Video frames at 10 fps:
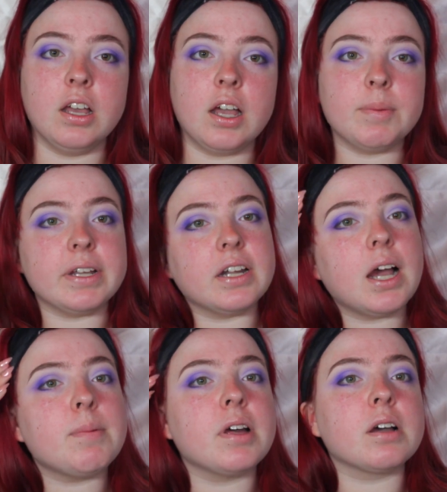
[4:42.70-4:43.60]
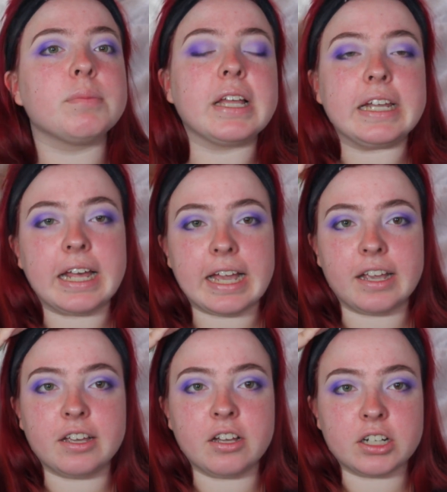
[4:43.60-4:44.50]
I mean, I'm not complaining.
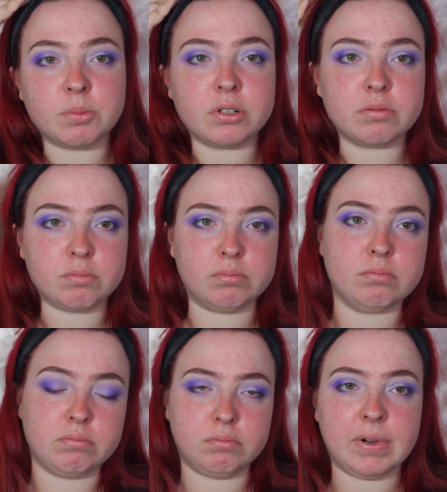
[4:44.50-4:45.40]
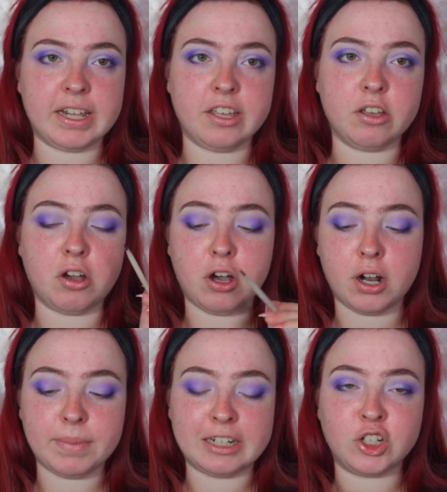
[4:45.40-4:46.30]
I got to put money
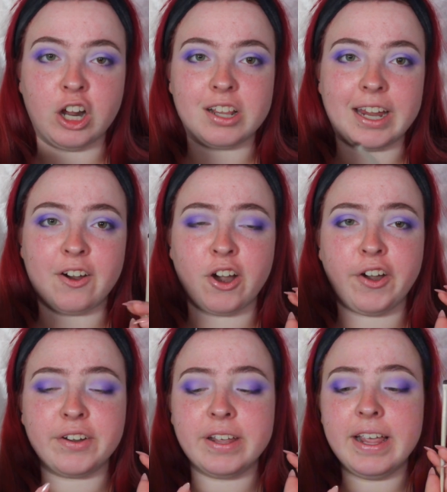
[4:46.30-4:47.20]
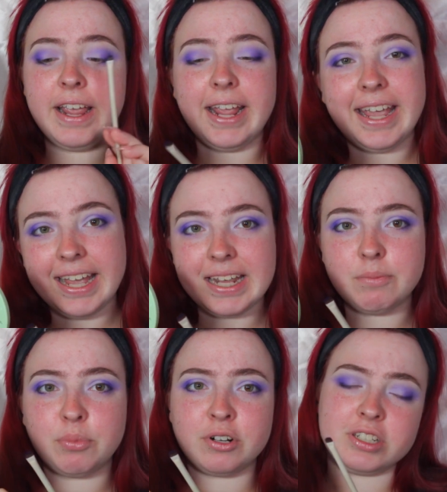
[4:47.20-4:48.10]
on my Charlie card
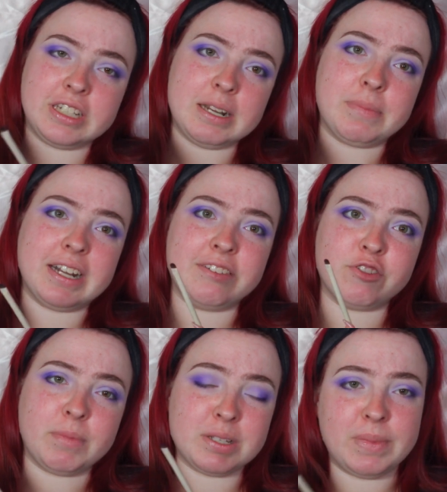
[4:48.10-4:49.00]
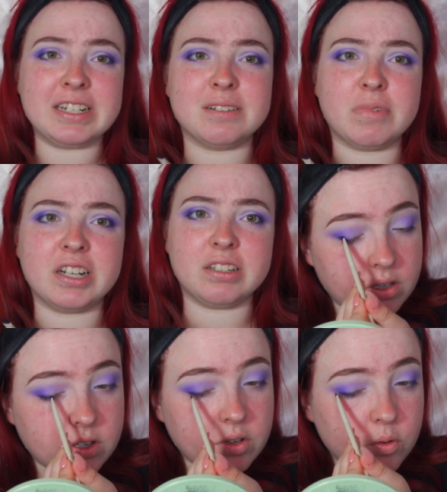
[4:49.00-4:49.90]
and put aside money for my spending money,
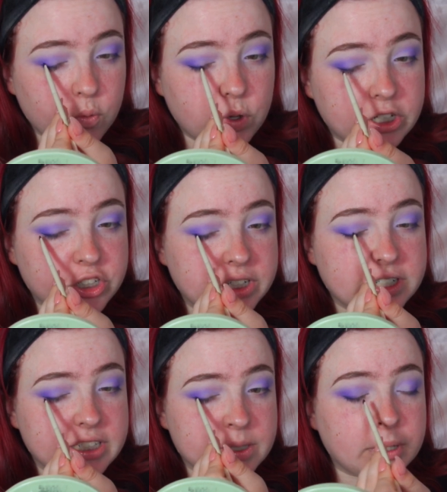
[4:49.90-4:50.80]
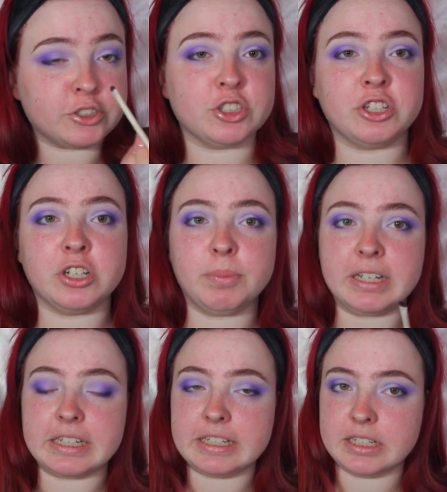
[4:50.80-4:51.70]
which is especially good
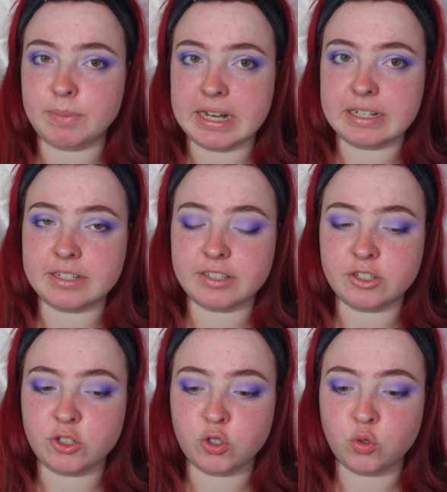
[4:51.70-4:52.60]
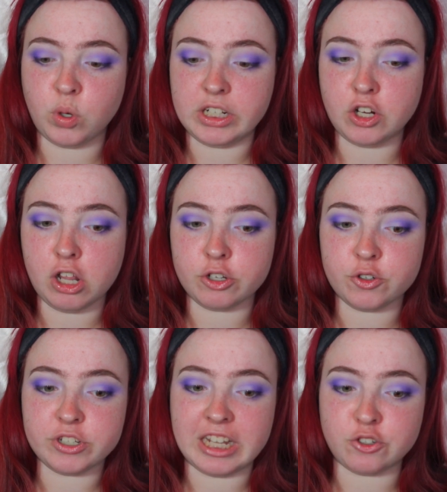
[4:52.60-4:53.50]
because I did spend
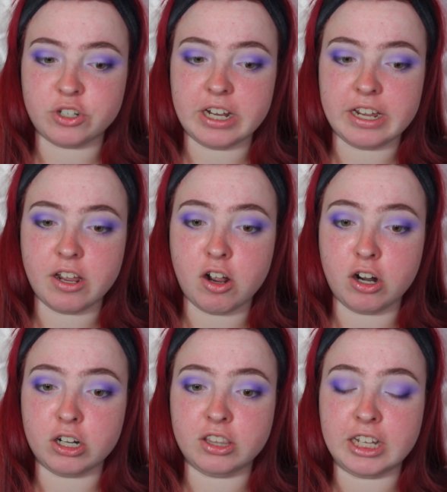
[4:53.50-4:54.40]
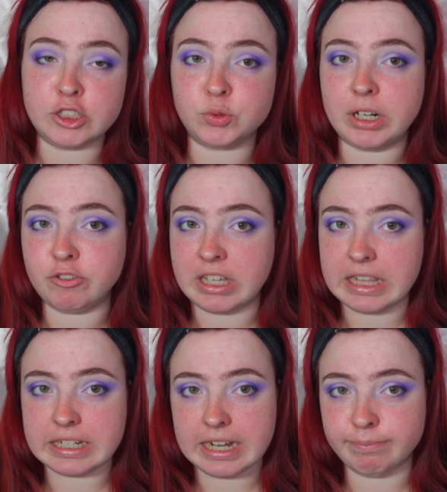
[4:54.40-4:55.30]
$20 yesterday on lunch when I was
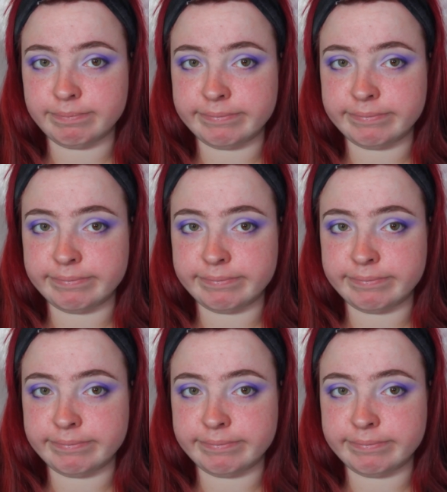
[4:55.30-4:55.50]
killing time.